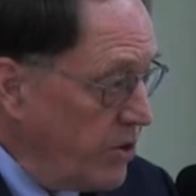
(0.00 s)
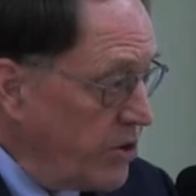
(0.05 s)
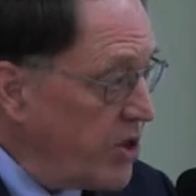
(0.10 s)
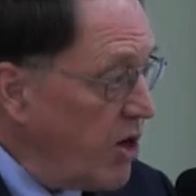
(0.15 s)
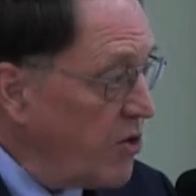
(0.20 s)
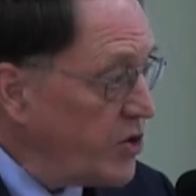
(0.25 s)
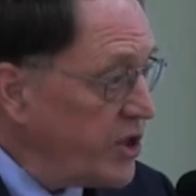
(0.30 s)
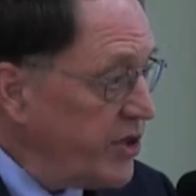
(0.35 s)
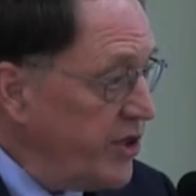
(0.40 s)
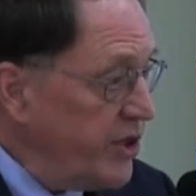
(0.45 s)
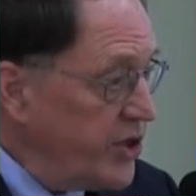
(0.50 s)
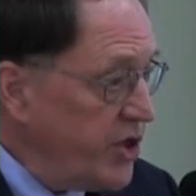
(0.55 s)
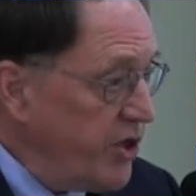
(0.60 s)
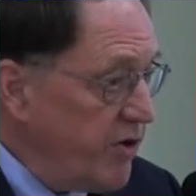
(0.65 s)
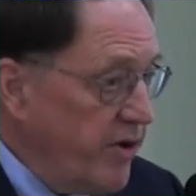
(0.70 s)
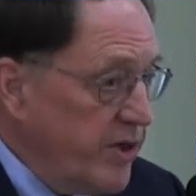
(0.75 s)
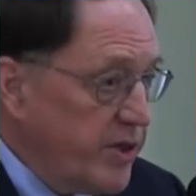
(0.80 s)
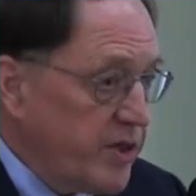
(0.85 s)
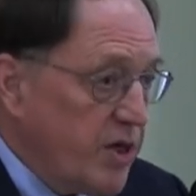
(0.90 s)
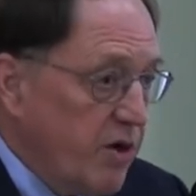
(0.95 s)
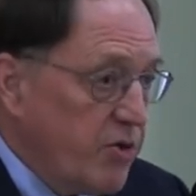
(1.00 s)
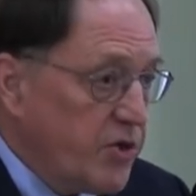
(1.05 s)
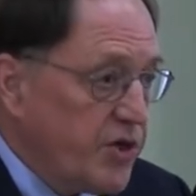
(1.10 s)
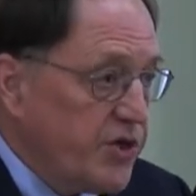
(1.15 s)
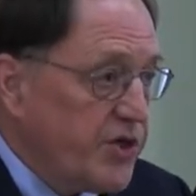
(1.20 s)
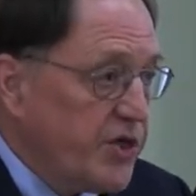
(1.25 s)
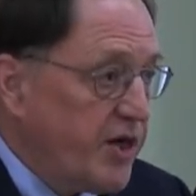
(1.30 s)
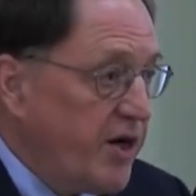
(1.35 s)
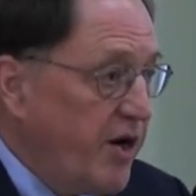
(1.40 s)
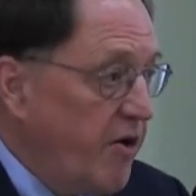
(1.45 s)
Social insurance,
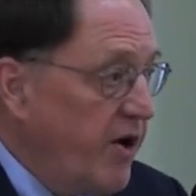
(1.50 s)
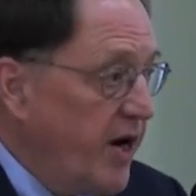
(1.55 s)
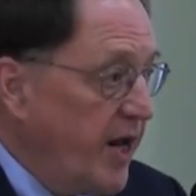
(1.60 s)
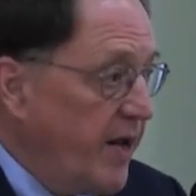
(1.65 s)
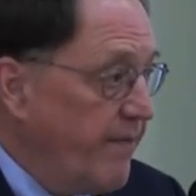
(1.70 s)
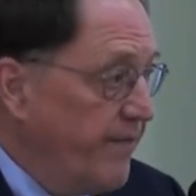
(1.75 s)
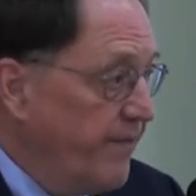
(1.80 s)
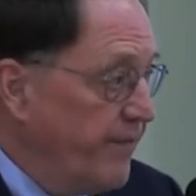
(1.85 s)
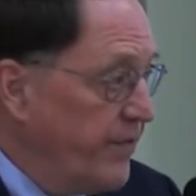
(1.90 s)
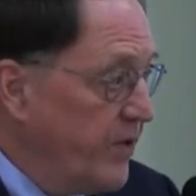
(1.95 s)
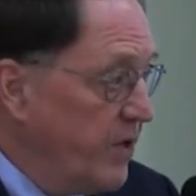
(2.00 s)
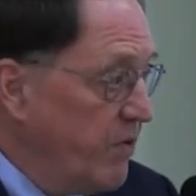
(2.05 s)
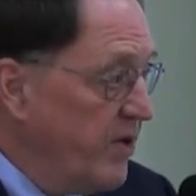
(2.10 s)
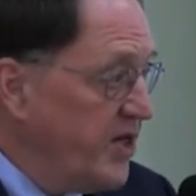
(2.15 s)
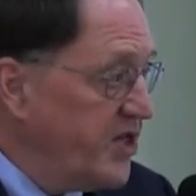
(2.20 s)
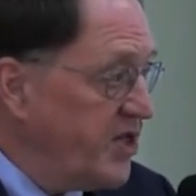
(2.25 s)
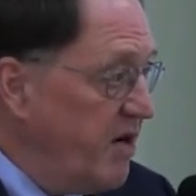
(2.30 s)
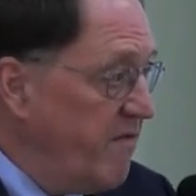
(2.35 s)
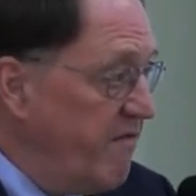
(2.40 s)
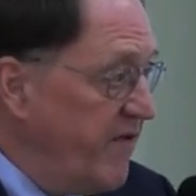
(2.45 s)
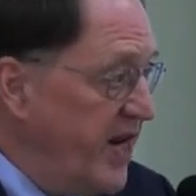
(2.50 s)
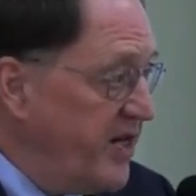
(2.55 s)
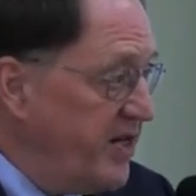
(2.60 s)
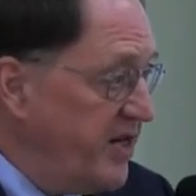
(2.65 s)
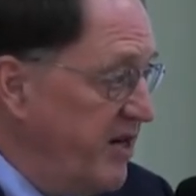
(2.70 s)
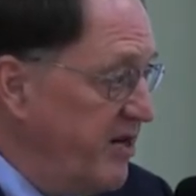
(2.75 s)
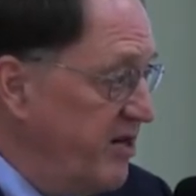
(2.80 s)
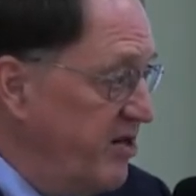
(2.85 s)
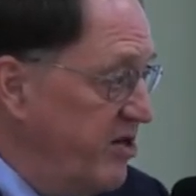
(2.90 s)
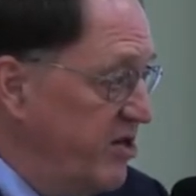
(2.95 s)
Social Security, was
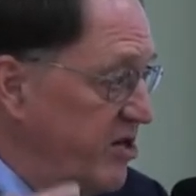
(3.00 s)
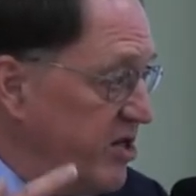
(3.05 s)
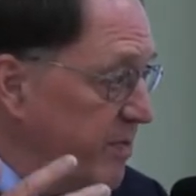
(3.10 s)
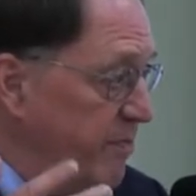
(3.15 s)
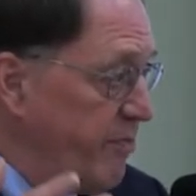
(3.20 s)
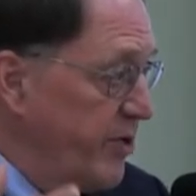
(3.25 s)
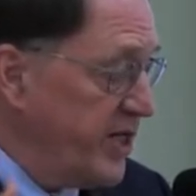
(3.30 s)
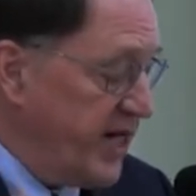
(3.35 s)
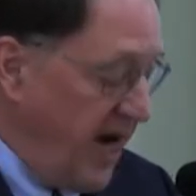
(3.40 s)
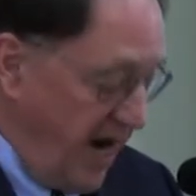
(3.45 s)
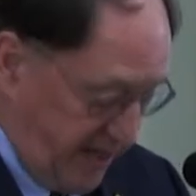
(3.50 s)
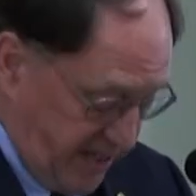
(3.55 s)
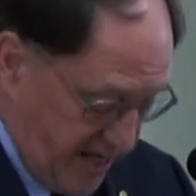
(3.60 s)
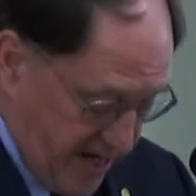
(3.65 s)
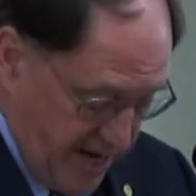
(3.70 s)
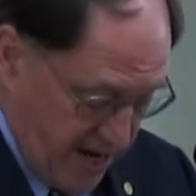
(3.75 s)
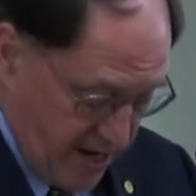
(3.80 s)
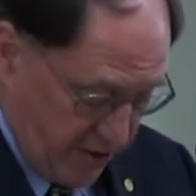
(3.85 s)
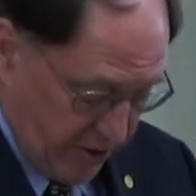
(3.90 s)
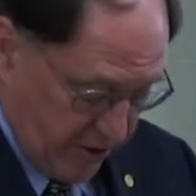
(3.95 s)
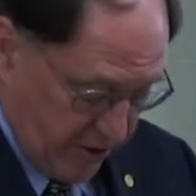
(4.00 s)
invented to protect the